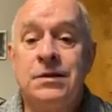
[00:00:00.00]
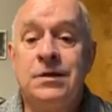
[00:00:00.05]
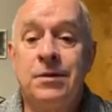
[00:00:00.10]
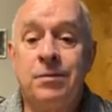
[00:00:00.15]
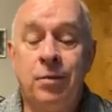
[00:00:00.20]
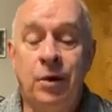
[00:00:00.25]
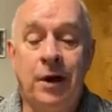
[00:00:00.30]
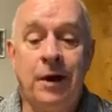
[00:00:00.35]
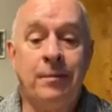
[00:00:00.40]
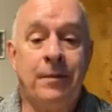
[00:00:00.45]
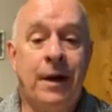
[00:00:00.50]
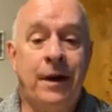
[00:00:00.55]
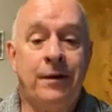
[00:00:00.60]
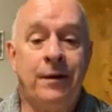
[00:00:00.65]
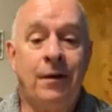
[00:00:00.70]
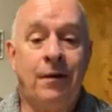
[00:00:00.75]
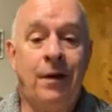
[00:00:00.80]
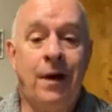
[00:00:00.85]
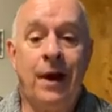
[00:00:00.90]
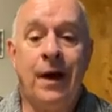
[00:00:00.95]
is to bring
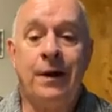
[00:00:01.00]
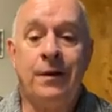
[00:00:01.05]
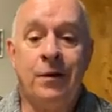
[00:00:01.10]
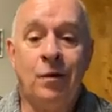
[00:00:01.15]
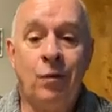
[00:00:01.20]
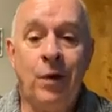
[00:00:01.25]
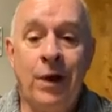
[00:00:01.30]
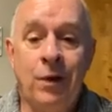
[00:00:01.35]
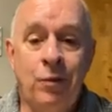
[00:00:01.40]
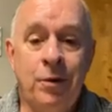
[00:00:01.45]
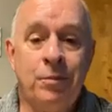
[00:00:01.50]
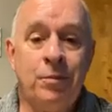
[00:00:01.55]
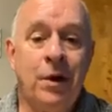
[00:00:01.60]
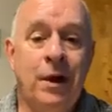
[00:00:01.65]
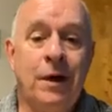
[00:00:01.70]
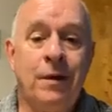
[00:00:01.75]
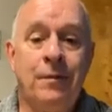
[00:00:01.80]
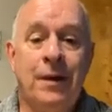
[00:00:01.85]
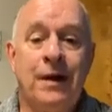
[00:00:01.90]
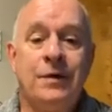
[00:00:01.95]
them out in the light. And the way
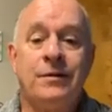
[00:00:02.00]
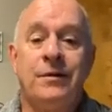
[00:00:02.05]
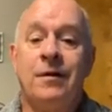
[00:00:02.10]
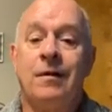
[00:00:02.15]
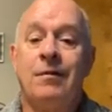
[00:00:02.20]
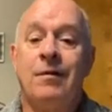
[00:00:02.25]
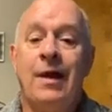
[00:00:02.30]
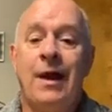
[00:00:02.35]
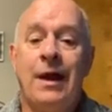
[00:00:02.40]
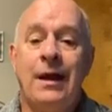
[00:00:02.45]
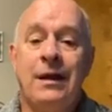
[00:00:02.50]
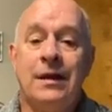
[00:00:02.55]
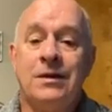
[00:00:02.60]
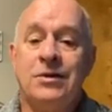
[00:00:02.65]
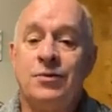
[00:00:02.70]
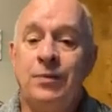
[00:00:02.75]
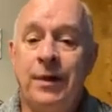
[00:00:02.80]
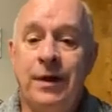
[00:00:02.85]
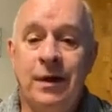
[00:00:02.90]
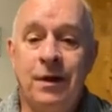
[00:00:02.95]
we bring them out to the
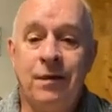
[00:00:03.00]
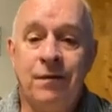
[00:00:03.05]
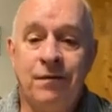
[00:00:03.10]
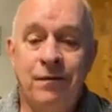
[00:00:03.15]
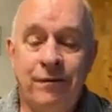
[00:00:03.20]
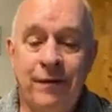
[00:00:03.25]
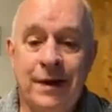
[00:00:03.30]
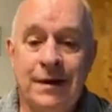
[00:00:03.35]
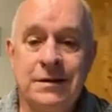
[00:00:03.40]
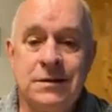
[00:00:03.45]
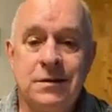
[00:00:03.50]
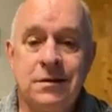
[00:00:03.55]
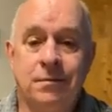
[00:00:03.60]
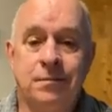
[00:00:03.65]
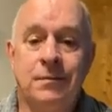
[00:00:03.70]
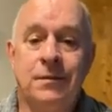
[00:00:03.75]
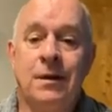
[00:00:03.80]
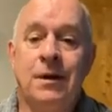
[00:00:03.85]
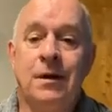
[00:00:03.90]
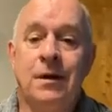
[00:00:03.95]
light is we
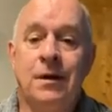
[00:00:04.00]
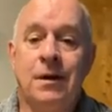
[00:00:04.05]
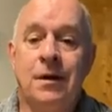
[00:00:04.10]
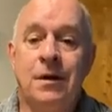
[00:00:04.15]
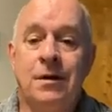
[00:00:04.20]
confess them